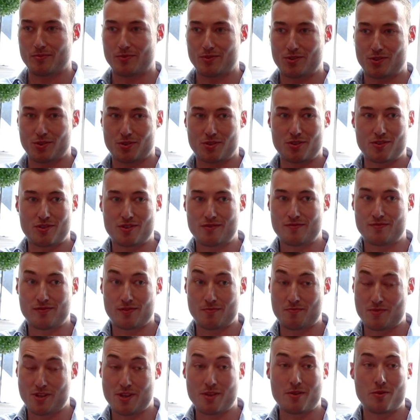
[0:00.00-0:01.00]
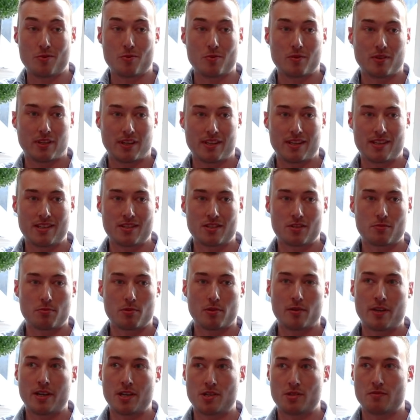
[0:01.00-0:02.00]
just from you, like the
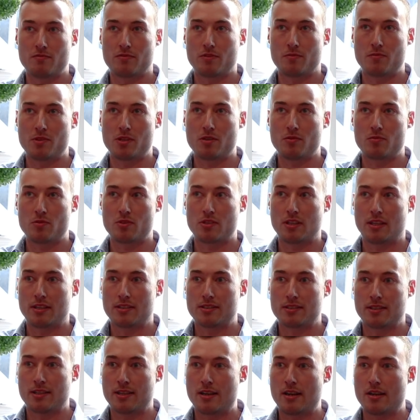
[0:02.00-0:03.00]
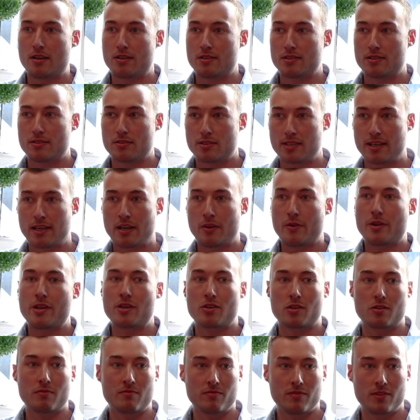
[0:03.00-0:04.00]
inspiration from you, just like saying, get out of
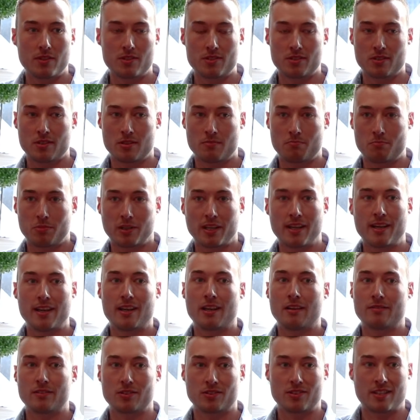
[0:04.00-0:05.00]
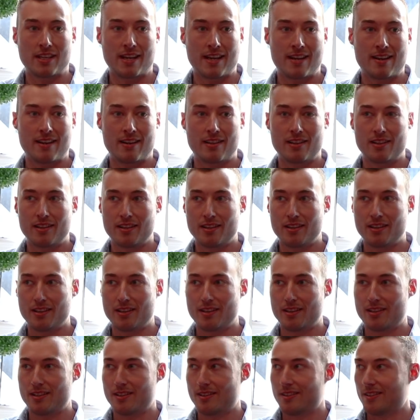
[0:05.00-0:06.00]
your comfort zone, play at level 10.
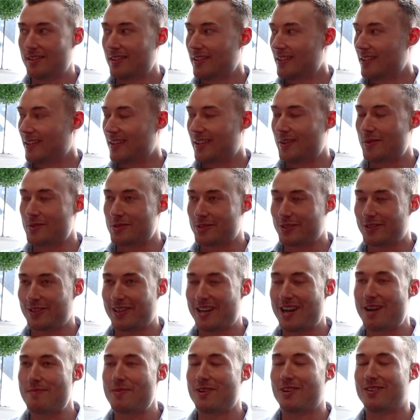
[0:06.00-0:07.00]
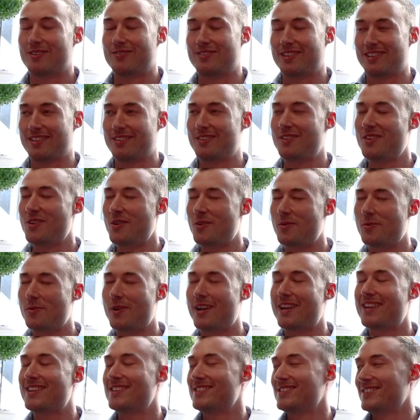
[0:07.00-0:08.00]
I was looking at Abby and I was thinking, no
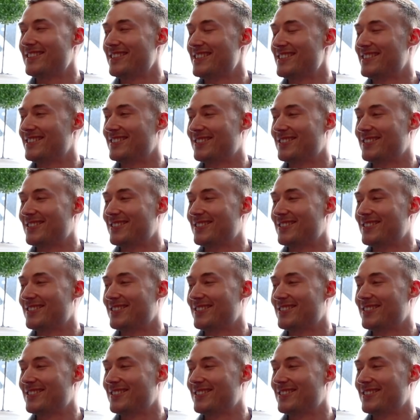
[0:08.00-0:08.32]
way she